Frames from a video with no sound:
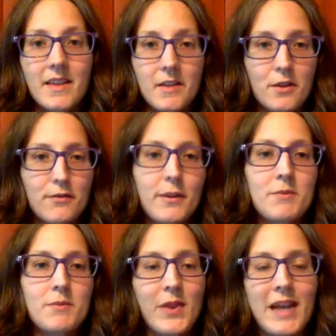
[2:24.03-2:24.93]
In our
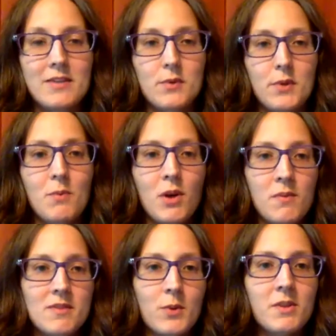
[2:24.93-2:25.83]
flipped classroom,
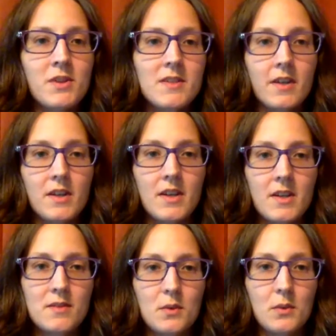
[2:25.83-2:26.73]
what was normally done
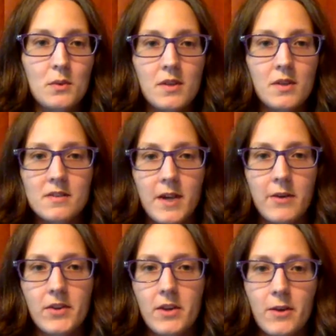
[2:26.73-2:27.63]
in school is
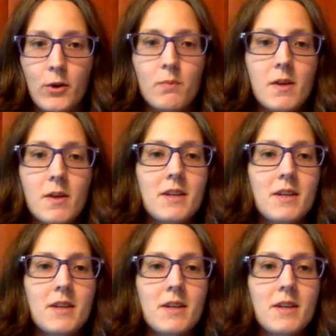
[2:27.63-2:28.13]
now done at home,